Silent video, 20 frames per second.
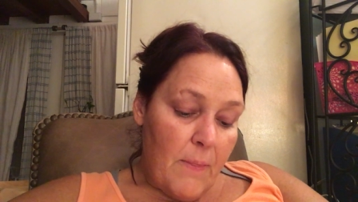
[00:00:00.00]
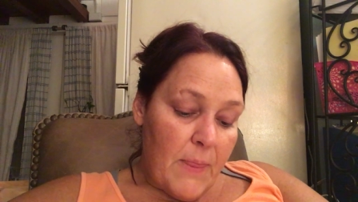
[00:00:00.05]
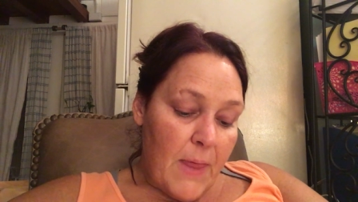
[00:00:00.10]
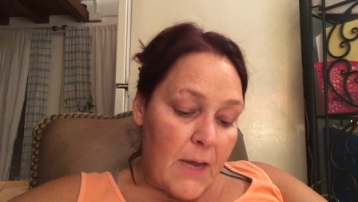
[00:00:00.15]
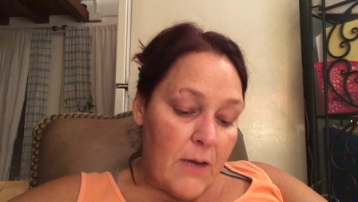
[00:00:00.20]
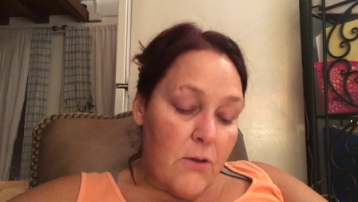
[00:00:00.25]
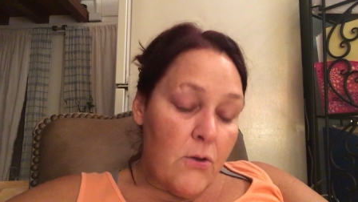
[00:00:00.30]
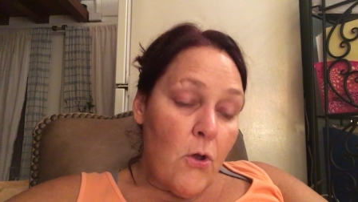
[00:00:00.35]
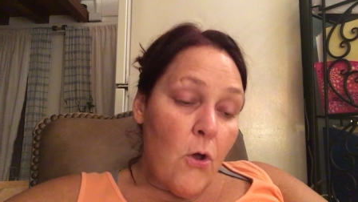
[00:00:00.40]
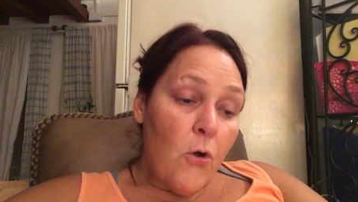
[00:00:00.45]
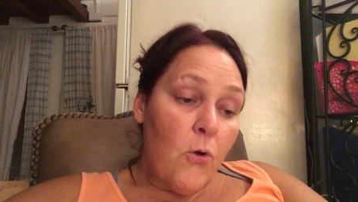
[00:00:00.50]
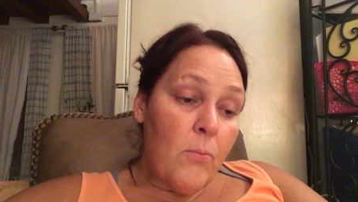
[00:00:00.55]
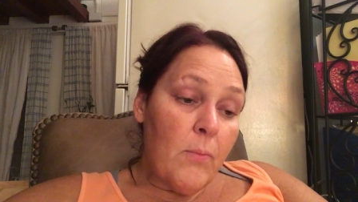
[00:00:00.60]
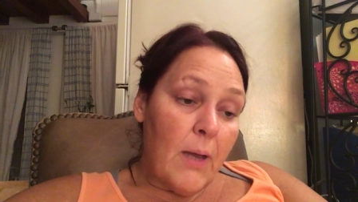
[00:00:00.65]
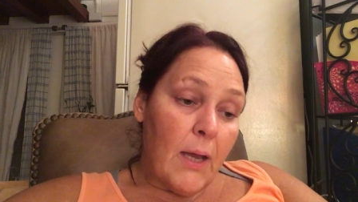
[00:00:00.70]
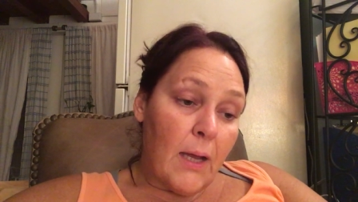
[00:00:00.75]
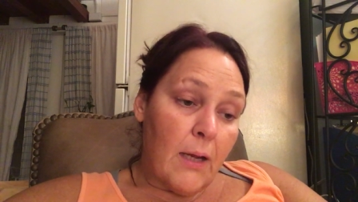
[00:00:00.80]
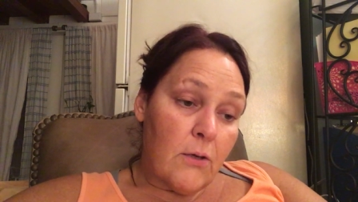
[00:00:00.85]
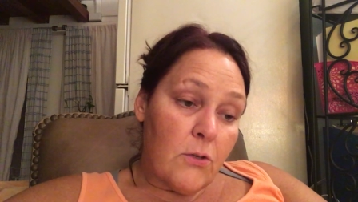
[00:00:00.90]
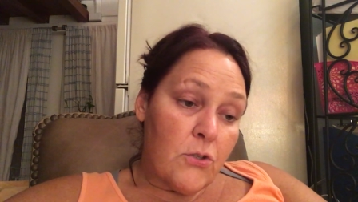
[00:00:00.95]
that no
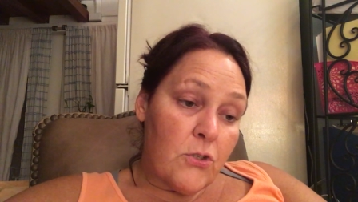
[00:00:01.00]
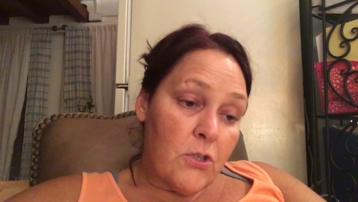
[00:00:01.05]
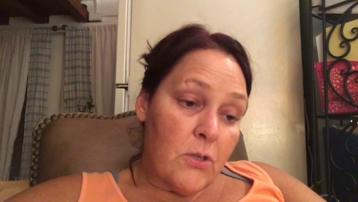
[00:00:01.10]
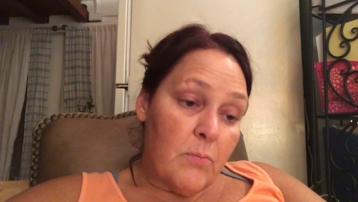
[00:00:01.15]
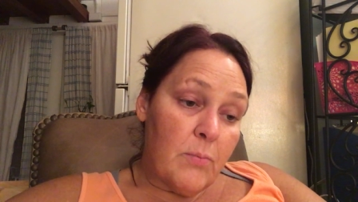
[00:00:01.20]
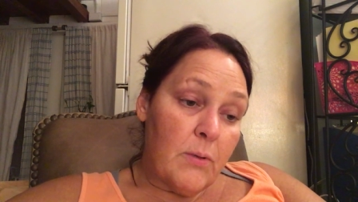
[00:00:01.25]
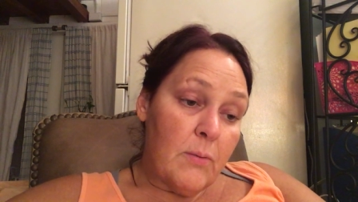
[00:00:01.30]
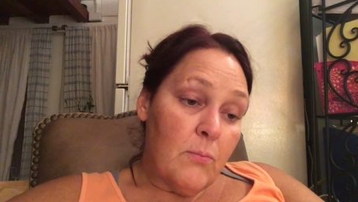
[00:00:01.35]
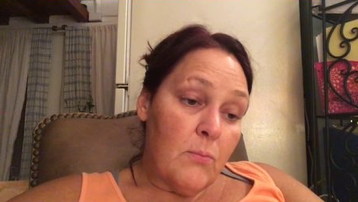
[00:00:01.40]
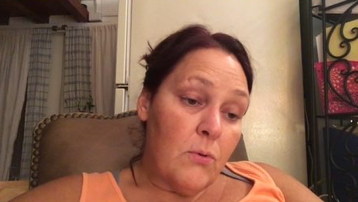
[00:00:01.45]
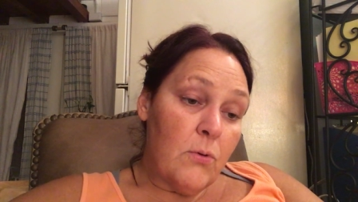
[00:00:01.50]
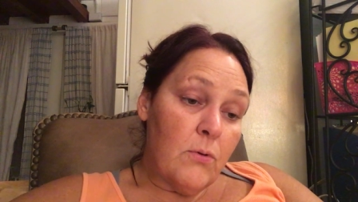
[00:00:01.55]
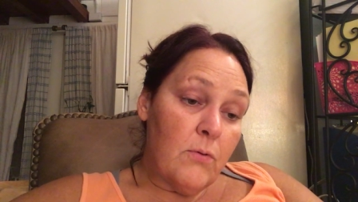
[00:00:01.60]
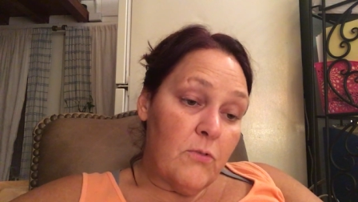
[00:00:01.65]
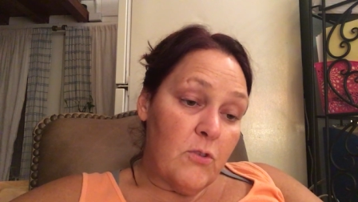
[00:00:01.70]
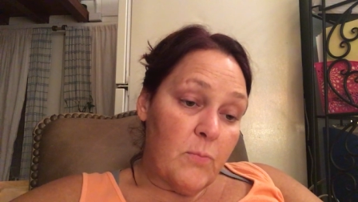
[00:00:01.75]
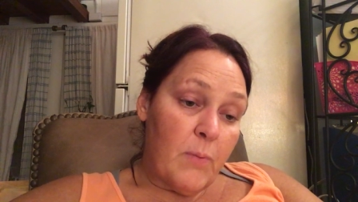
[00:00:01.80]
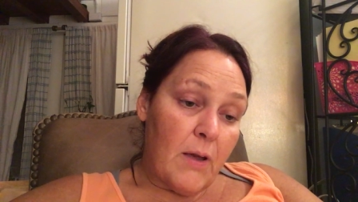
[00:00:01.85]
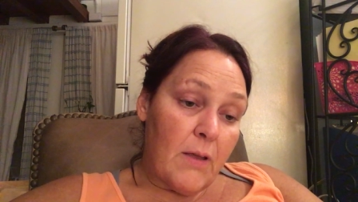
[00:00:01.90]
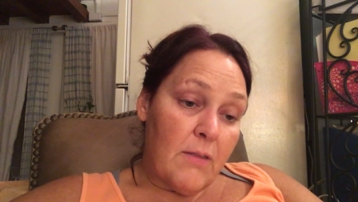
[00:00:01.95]
man should be
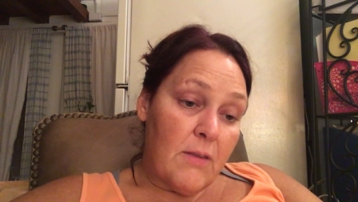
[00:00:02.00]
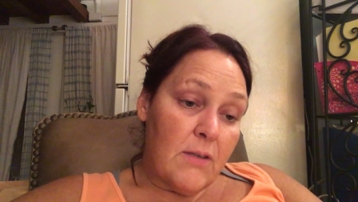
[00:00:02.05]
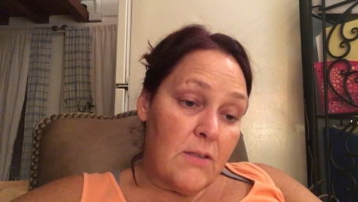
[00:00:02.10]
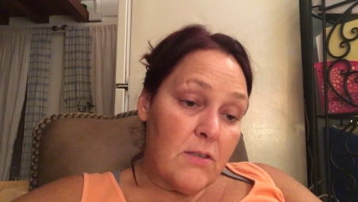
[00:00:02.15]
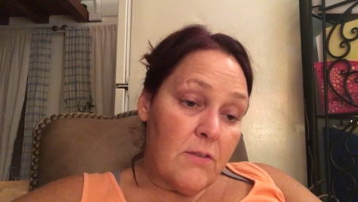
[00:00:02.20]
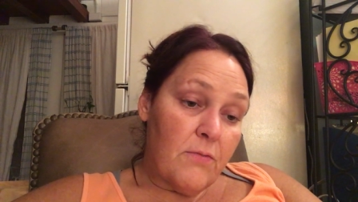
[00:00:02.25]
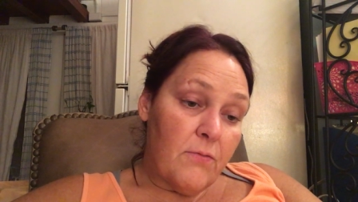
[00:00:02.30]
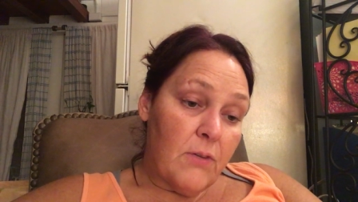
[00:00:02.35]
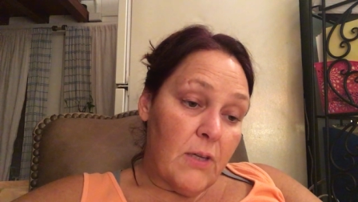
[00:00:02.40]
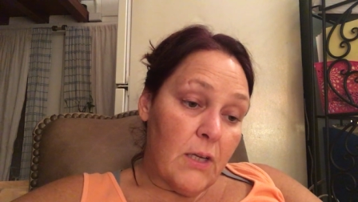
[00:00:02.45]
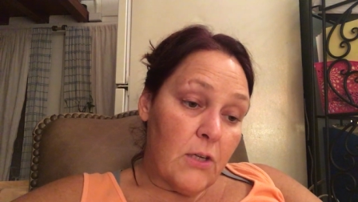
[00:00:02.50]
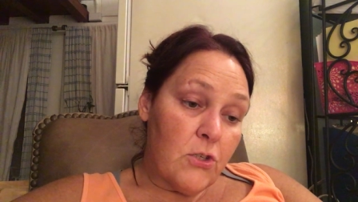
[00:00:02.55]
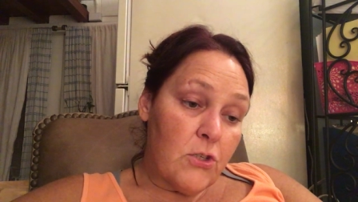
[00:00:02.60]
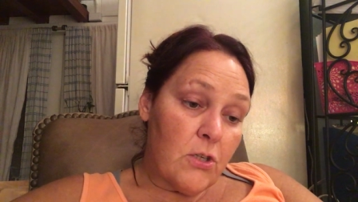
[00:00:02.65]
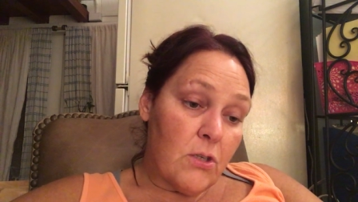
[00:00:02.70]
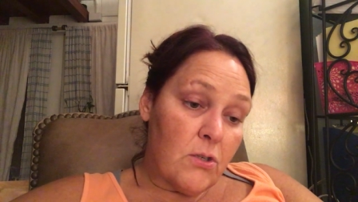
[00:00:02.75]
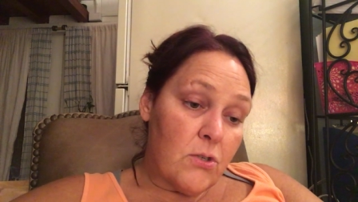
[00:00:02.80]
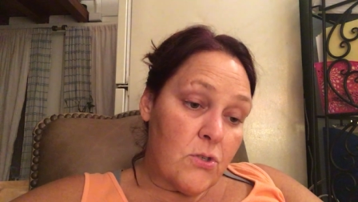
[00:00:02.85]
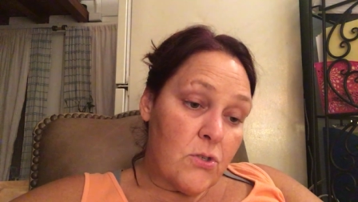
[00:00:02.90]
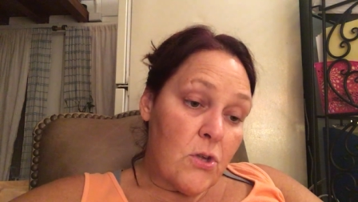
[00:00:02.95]
moved by these
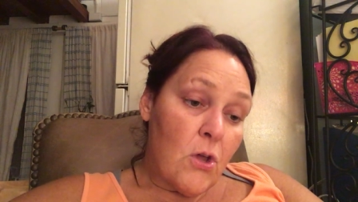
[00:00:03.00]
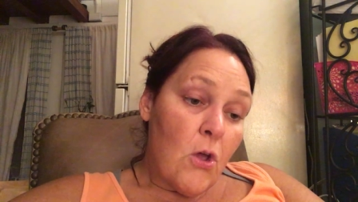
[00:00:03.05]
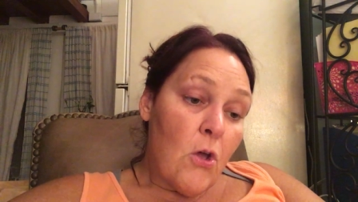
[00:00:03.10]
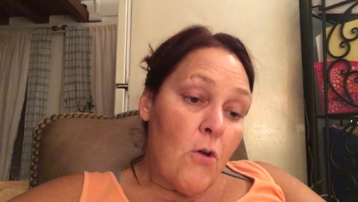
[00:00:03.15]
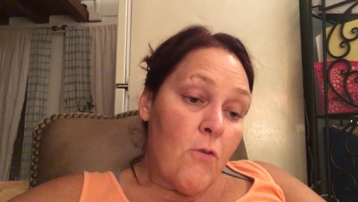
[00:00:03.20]
afflictions,